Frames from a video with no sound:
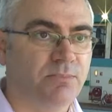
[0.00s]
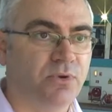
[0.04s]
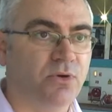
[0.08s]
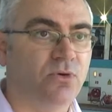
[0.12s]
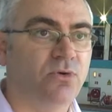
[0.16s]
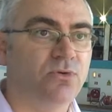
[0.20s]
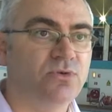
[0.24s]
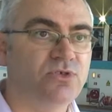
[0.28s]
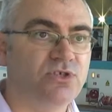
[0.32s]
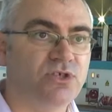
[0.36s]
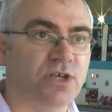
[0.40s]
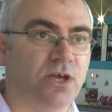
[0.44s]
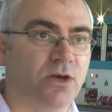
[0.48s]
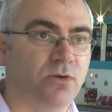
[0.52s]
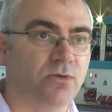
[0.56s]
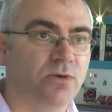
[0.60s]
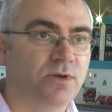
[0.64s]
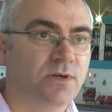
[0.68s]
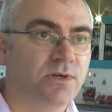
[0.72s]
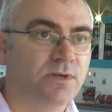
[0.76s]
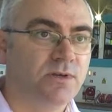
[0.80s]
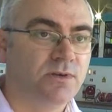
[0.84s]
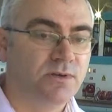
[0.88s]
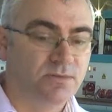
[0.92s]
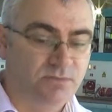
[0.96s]
but also
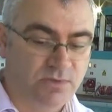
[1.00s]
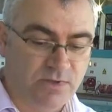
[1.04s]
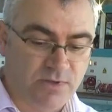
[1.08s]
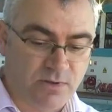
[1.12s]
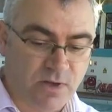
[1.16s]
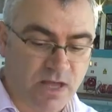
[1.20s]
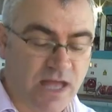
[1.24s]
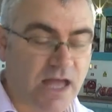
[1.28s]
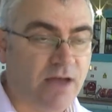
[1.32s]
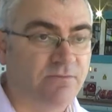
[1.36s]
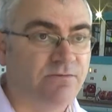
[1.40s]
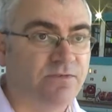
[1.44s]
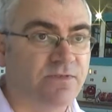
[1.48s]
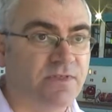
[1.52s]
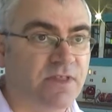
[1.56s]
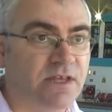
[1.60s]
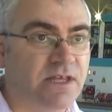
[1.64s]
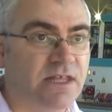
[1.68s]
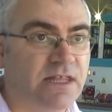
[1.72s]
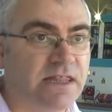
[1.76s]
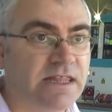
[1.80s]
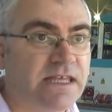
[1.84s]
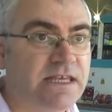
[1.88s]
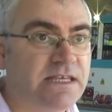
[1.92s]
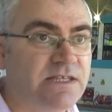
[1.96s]
you know, have
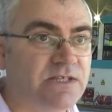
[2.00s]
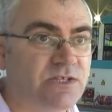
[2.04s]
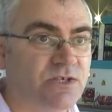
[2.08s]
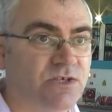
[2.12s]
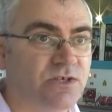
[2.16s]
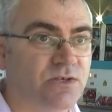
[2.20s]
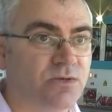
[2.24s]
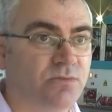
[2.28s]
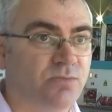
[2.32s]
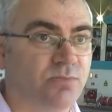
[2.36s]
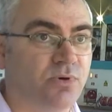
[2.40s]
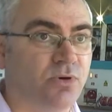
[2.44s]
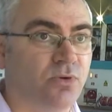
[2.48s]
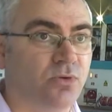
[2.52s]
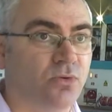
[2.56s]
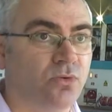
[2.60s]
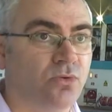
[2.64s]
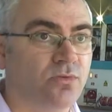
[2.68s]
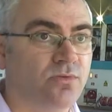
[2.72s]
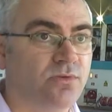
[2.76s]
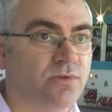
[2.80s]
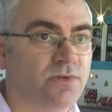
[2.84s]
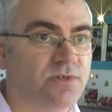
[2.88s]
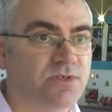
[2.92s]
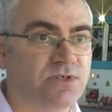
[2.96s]
the elite
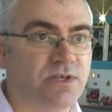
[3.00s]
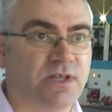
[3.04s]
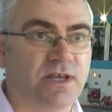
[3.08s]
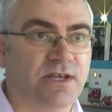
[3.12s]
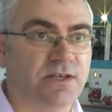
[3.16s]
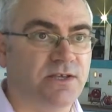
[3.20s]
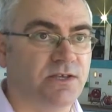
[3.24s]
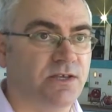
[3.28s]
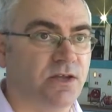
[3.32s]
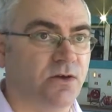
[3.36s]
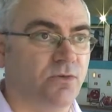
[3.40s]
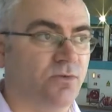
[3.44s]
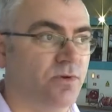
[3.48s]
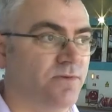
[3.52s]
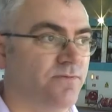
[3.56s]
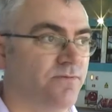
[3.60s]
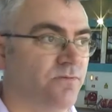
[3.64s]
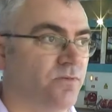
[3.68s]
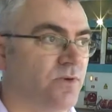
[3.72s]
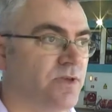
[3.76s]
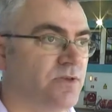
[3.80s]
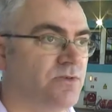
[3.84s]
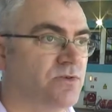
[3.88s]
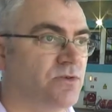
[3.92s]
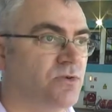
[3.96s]
pool so that you know if
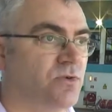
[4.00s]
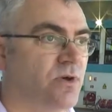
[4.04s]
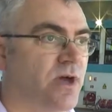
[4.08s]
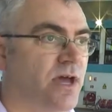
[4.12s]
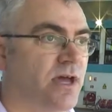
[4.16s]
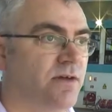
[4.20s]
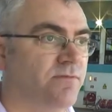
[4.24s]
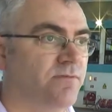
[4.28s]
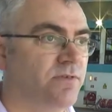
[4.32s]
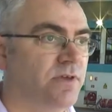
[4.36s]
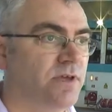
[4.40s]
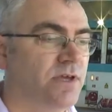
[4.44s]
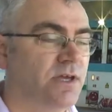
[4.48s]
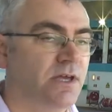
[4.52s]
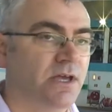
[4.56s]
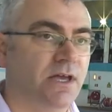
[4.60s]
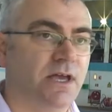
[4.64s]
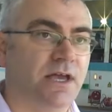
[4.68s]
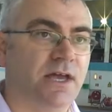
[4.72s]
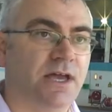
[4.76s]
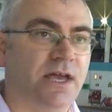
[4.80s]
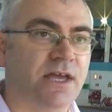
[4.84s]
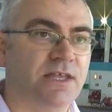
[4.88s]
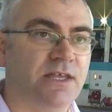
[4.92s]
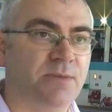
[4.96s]
we do have
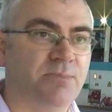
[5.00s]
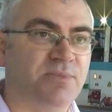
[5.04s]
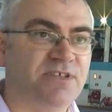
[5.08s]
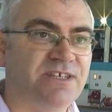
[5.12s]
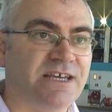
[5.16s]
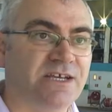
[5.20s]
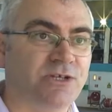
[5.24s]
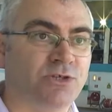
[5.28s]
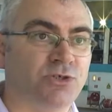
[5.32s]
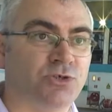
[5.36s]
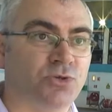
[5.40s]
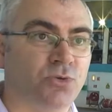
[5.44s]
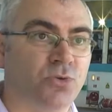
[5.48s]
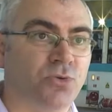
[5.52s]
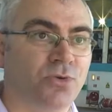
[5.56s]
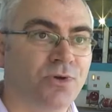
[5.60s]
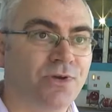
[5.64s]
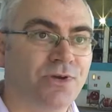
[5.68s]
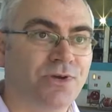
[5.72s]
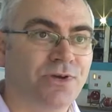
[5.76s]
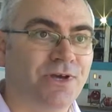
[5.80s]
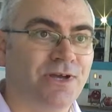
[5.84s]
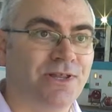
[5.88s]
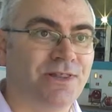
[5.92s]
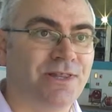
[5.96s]
uh, any potential
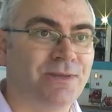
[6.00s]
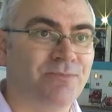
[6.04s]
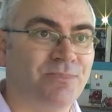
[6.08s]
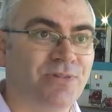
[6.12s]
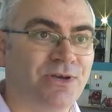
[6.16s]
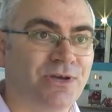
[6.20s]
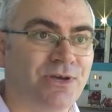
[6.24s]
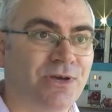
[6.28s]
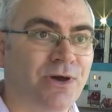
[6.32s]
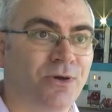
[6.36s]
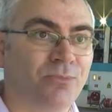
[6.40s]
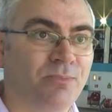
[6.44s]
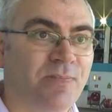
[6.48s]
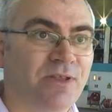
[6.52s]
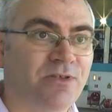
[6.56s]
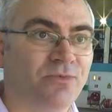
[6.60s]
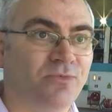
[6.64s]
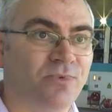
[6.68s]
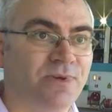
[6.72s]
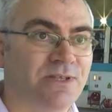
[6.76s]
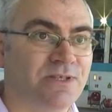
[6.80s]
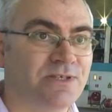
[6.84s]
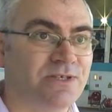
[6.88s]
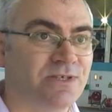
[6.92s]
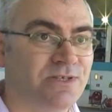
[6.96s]
Olympic gold medal
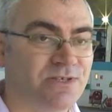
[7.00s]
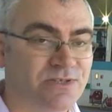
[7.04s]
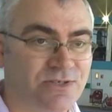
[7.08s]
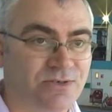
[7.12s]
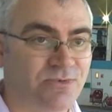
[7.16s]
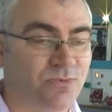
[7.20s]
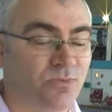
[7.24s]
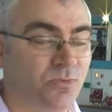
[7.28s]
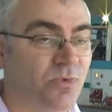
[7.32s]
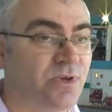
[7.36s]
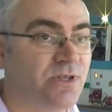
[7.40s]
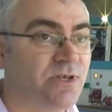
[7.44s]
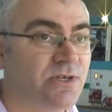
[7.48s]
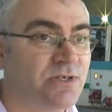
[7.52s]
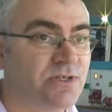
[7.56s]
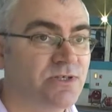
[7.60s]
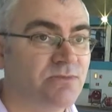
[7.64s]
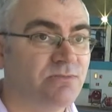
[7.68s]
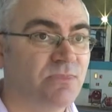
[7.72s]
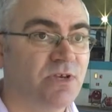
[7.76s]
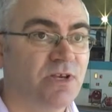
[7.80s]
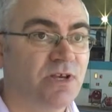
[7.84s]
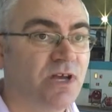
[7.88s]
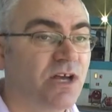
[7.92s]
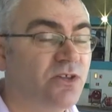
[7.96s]
winners. winners.
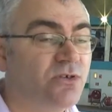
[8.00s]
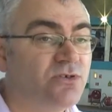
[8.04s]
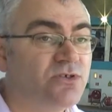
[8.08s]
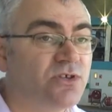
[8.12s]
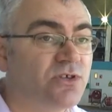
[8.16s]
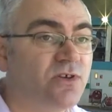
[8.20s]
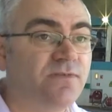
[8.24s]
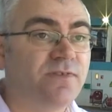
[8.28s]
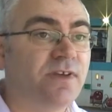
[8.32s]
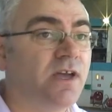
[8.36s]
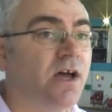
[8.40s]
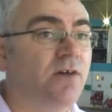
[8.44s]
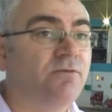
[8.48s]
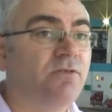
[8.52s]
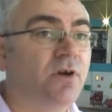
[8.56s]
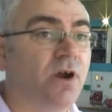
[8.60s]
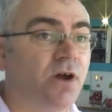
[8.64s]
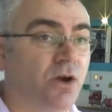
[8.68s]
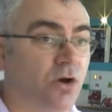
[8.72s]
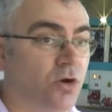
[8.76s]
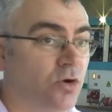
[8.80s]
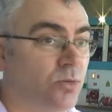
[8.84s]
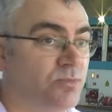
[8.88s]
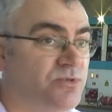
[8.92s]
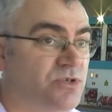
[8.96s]
And also, don't forget for our
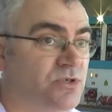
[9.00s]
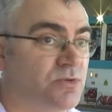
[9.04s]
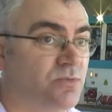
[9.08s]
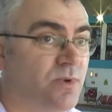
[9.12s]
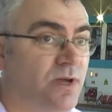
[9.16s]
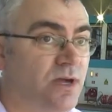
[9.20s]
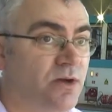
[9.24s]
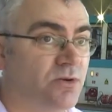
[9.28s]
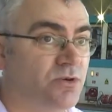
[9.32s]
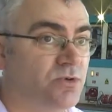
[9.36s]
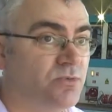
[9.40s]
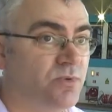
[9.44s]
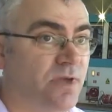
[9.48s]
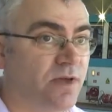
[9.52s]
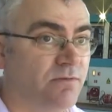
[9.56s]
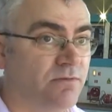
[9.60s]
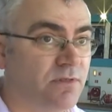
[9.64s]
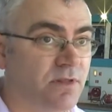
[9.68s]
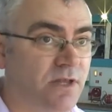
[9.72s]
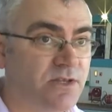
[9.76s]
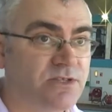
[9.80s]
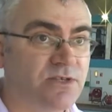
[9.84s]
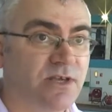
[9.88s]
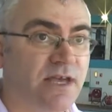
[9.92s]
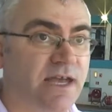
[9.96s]
clubs as well, because we have
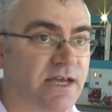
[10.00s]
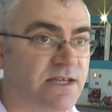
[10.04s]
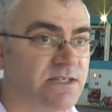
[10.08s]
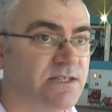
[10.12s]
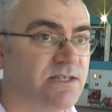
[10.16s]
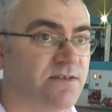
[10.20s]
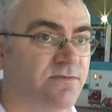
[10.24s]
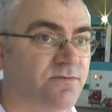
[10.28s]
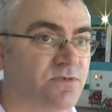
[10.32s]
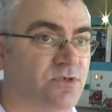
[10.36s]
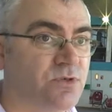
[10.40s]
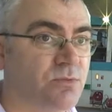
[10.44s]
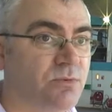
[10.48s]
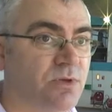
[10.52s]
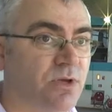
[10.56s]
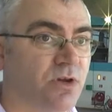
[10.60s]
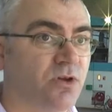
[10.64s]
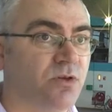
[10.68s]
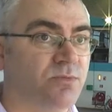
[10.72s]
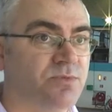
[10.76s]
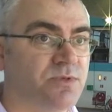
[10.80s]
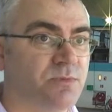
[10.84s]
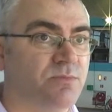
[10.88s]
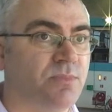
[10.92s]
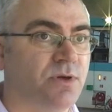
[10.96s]
lots of active swimming
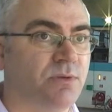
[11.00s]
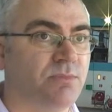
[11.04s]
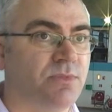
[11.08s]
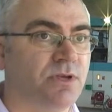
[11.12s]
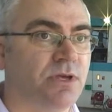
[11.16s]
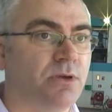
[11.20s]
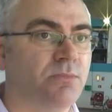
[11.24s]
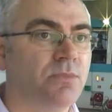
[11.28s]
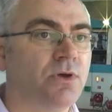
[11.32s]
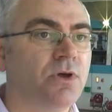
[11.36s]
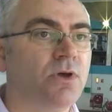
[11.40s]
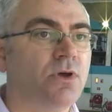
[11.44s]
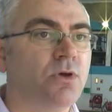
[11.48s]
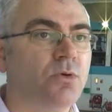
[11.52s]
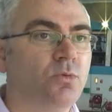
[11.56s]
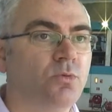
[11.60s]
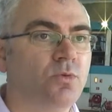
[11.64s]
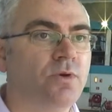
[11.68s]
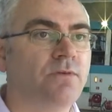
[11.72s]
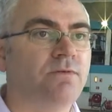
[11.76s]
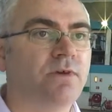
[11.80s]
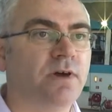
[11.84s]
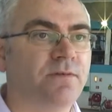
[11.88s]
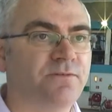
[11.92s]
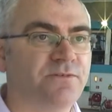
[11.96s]
clubs in Birmingham.
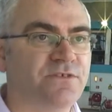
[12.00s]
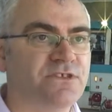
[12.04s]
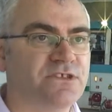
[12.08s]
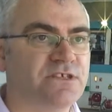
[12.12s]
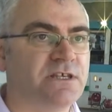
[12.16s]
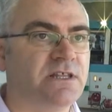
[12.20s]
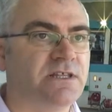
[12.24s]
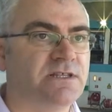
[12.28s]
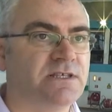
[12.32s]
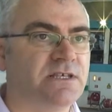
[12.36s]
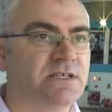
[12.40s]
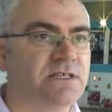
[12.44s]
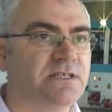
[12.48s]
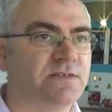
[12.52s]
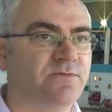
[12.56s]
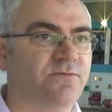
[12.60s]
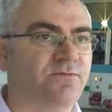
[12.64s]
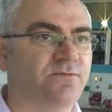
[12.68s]
We've got facilities